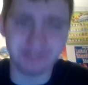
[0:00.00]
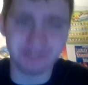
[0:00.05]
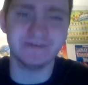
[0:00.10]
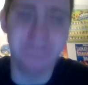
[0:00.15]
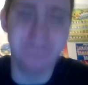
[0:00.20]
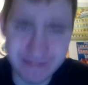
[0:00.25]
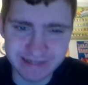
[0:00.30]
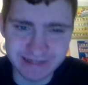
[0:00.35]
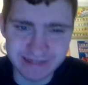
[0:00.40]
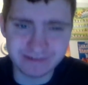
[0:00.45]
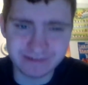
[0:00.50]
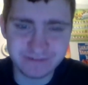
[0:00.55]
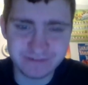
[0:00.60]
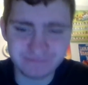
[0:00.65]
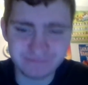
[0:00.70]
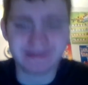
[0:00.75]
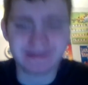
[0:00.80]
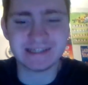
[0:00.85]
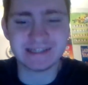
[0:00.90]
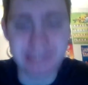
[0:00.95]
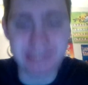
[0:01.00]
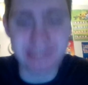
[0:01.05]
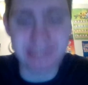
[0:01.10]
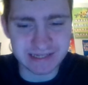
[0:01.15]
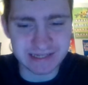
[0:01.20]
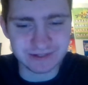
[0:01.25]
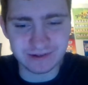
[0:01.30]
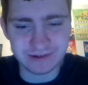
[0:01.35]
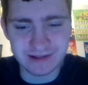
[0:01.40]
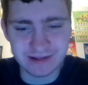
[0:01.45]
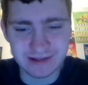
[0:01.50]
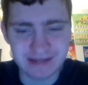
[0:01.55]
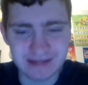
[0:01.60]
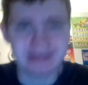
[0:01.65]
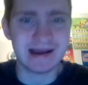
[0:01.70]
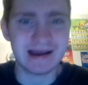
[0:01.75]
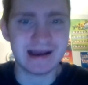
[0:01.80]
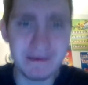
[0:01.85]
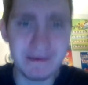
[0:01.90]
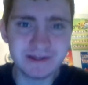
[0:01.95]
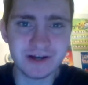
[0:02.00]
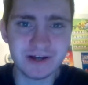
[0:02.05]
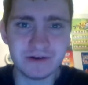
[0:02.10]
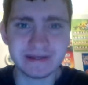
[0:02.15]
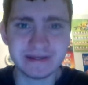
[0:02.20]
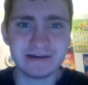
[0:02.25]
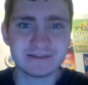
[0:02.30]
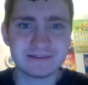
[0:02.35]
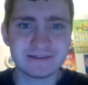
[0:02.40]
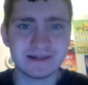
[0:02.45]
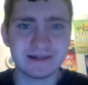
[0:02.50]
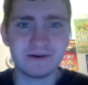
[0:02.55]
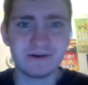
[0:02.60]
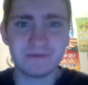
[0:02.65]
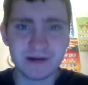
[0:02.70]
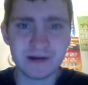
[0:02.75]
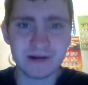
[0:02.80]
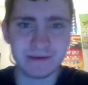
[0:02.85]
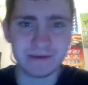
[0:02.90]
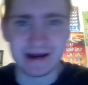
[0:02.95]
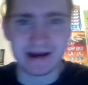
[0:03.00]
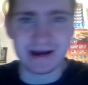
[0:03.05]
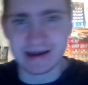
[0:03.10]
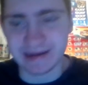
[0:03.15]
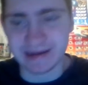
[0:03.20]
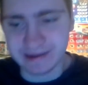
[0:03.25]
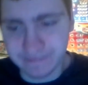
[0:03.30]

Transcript: videos from my channel. I'm gonna go now, so goodbye.